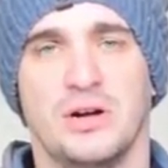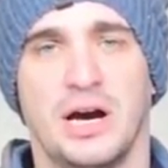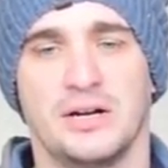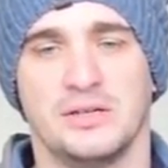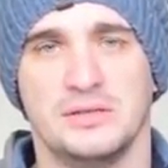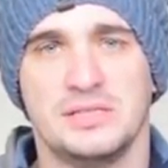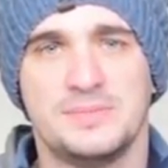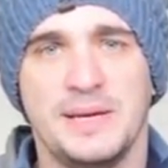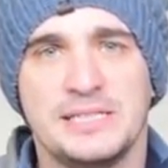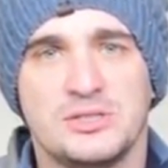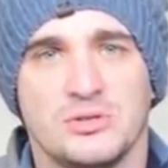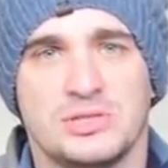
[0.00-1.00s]
Honor, this
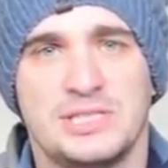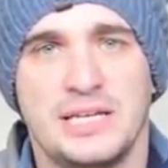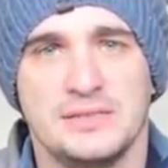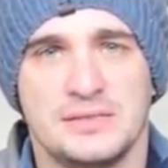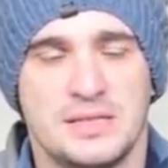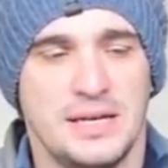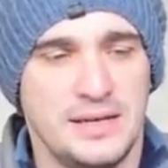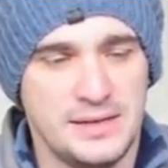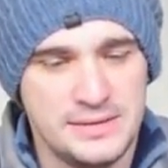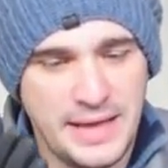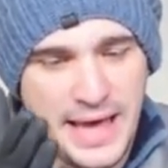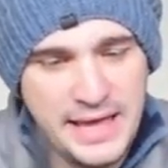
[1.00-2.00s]
makes no sense.
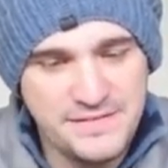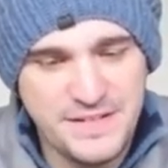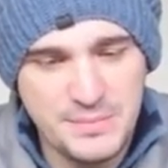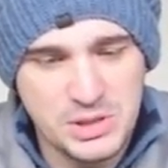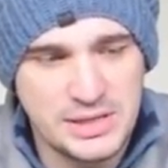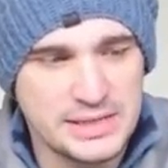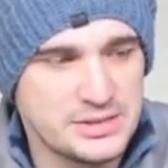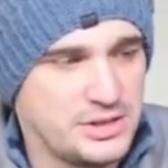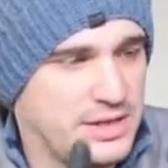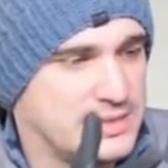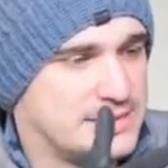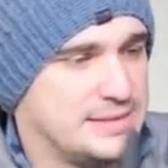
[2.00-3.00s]
The AFM
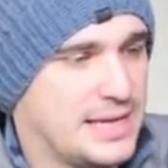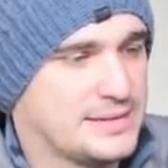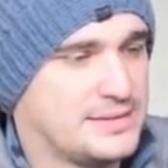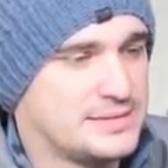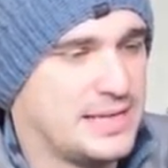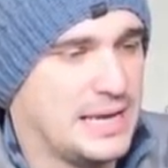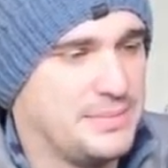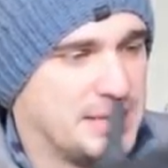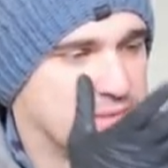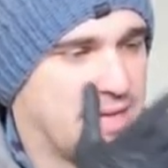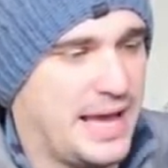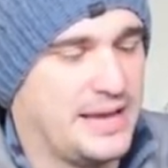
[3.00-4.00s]
connector is not the same
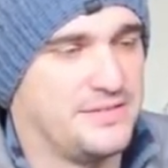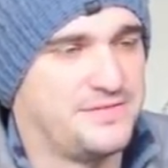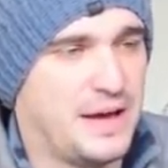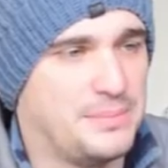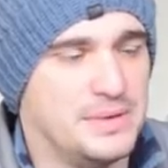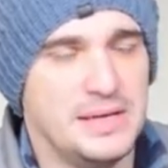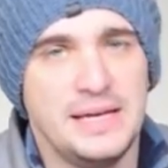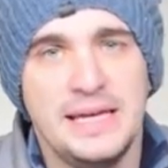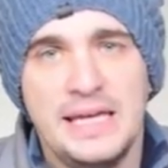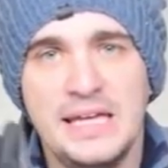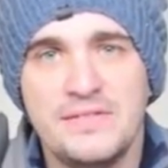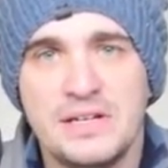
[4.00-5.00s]
as the
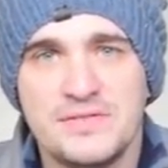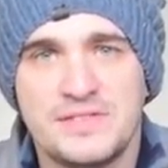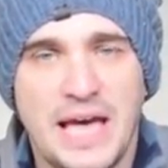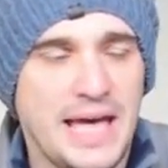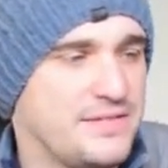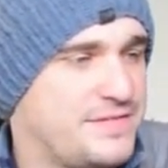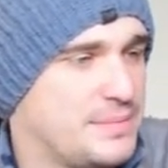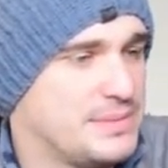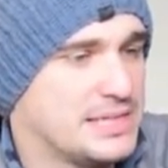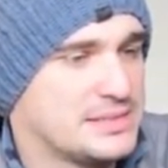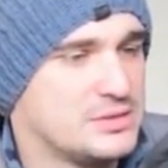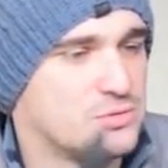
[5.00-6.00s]
AFM. Even if the AFM
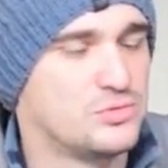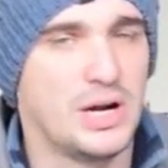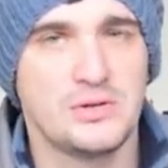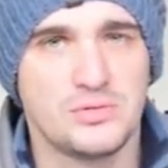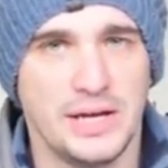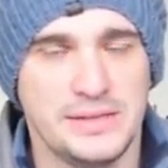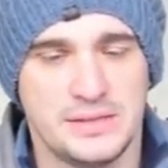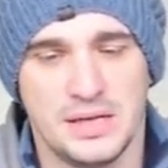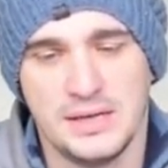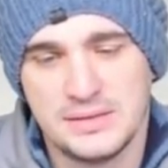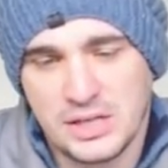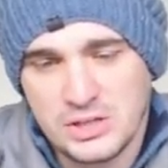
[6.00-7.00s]
doesn't run right,
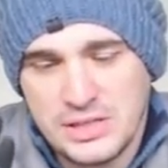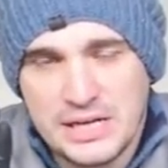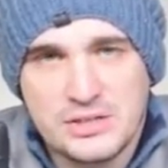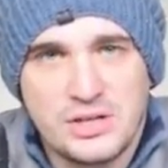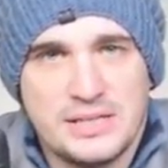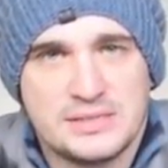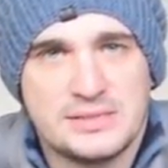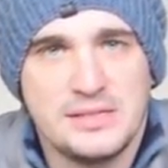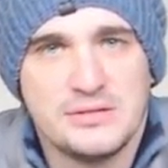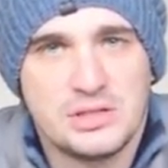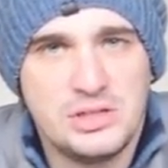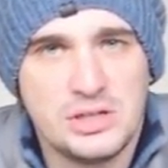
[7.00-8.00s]
the connector is
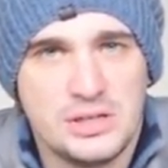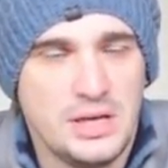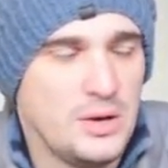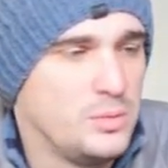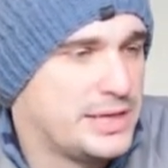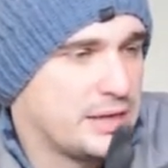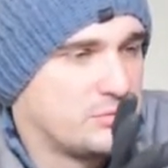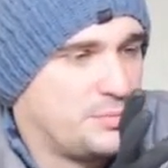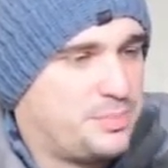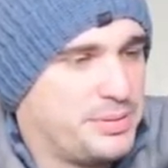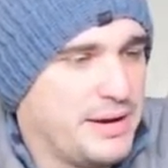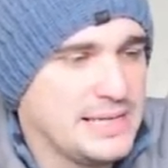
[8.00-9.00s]
still good. We can
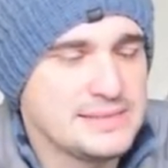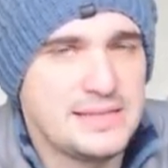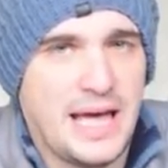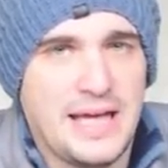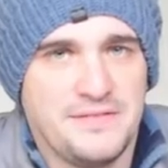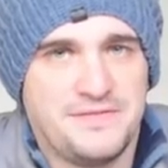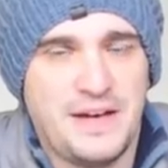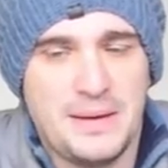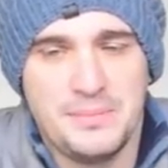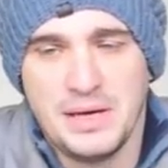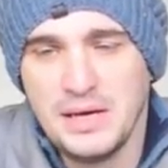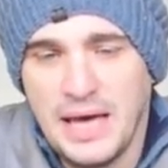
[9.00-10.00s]
replace the
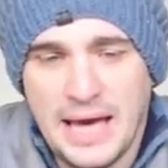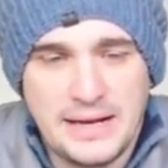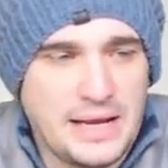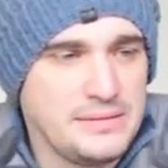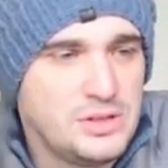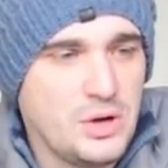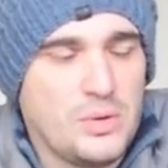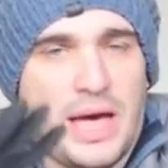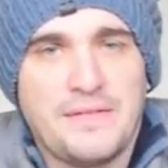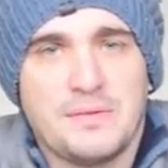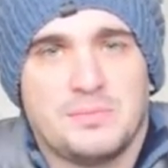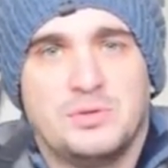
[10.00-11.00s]
AFM and you know,
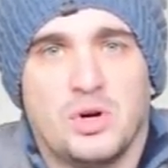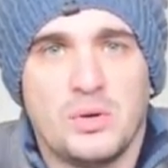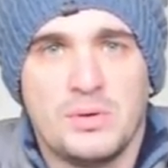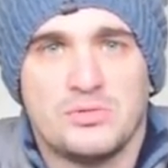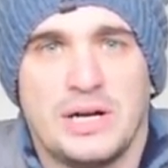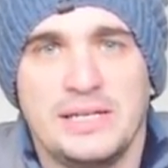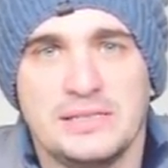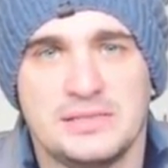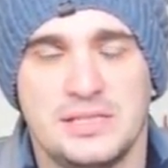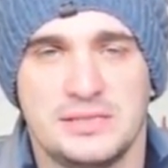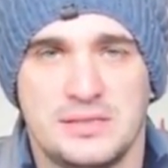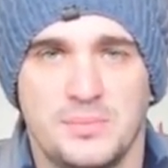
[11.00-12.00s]
have a normal running
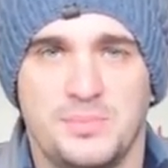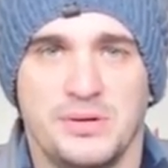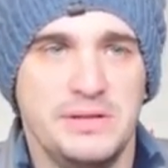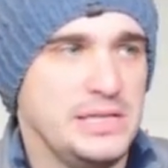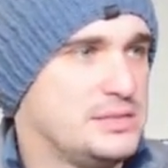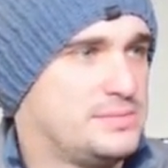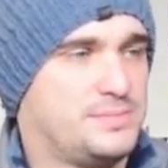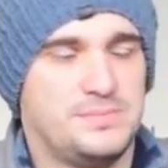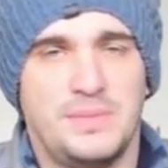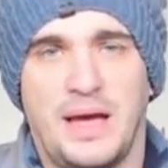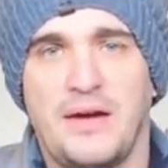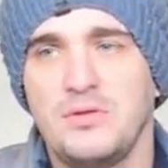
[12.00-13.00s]
system.
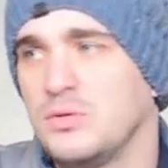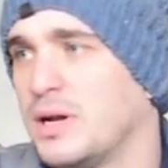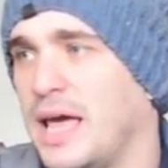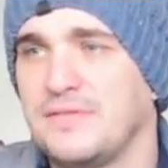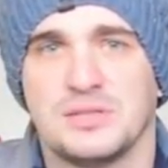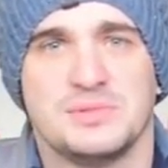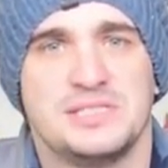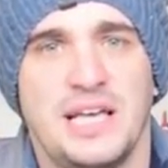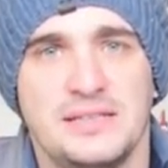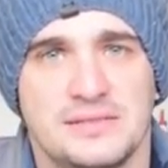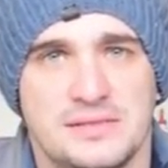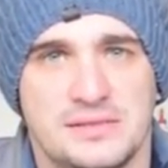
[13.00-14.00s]
Please, everyone, have some
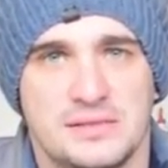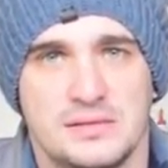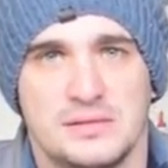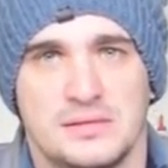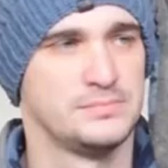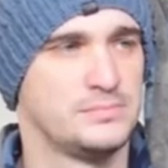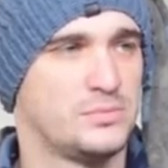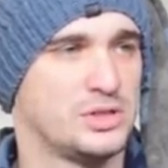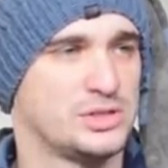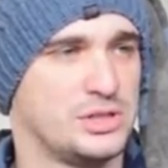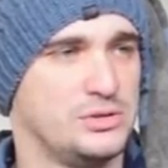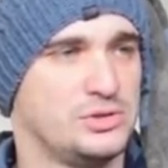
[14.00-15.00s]
sense.
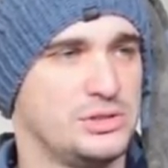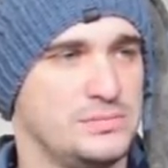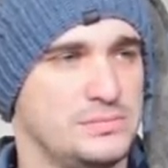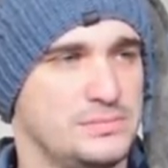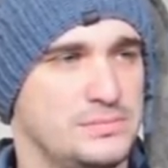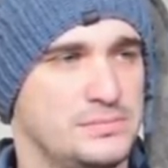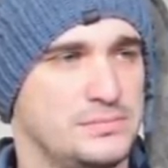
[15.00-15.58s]
Prosecution?